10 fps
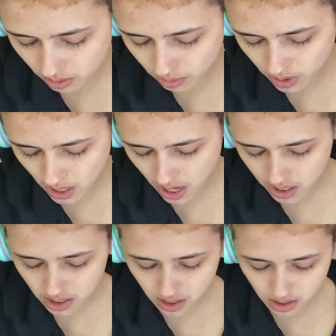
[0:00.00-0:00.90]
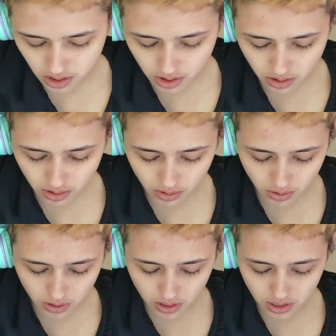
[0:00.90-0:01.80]
reacted to
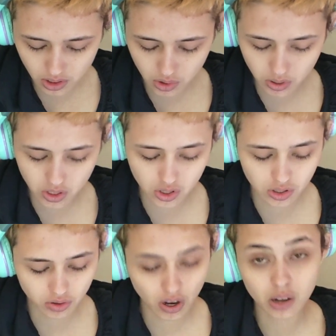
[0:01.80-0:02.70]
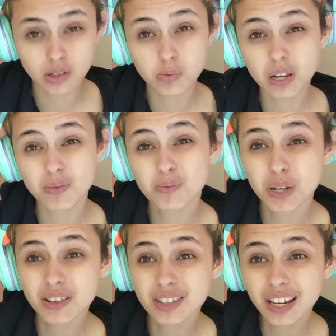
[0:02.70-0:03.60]
the situations around me
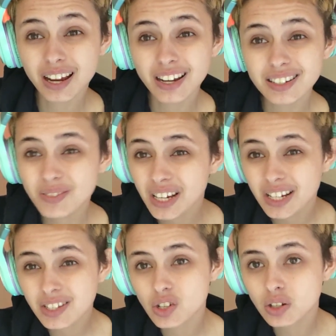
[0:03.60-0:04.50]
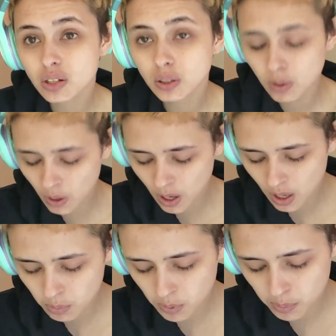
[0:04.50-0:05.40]
because I kind of had to
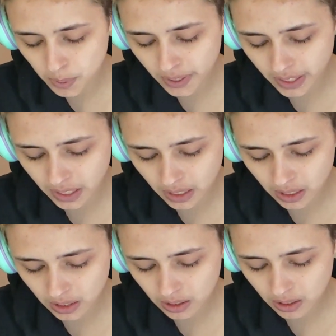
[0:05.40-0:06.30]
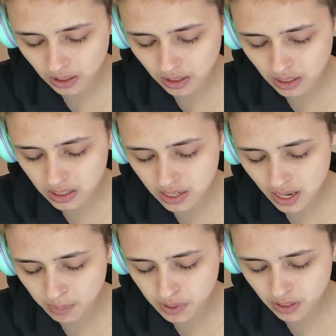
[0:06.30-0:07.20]
be put in an
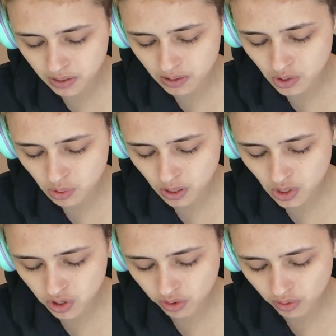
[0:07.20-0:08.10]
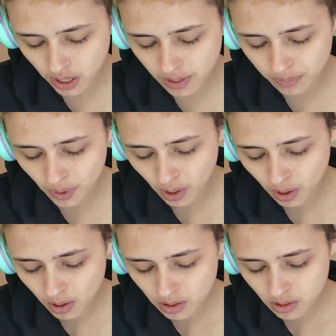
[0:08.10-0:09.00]
adapting situation, right?
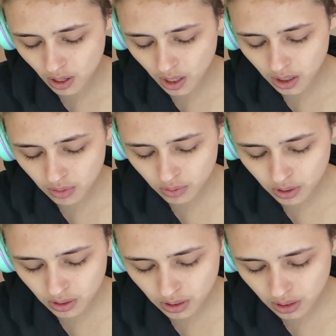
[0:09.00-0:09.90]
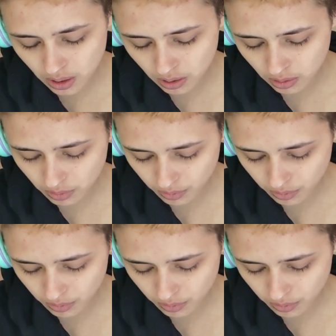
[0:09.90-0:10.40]
So I didn't really